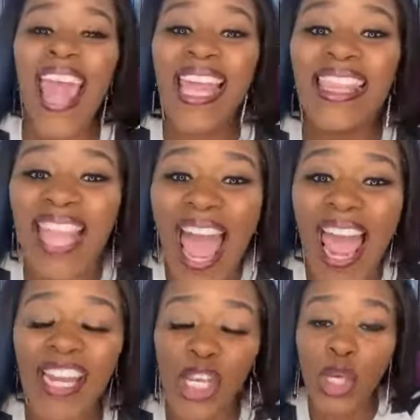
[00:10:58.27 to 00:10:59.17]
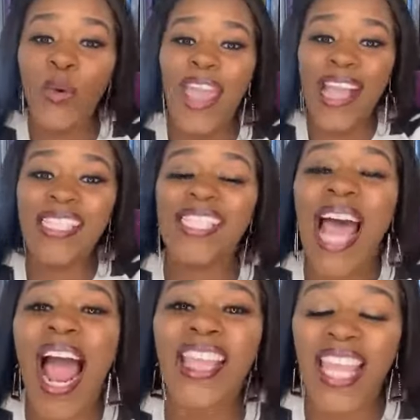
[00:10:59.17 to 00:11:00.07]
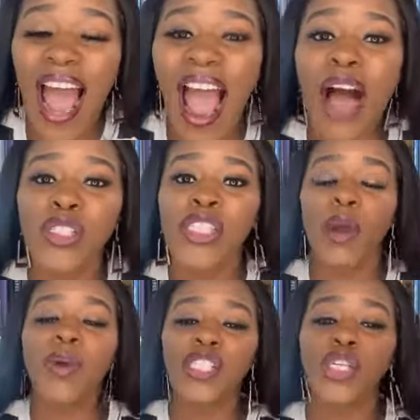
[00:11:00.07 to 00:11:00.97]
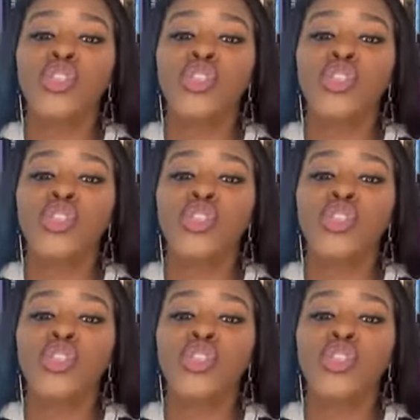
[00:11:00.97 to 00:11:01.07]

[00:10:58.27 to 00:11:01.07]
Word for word: they led you inside the house. There was a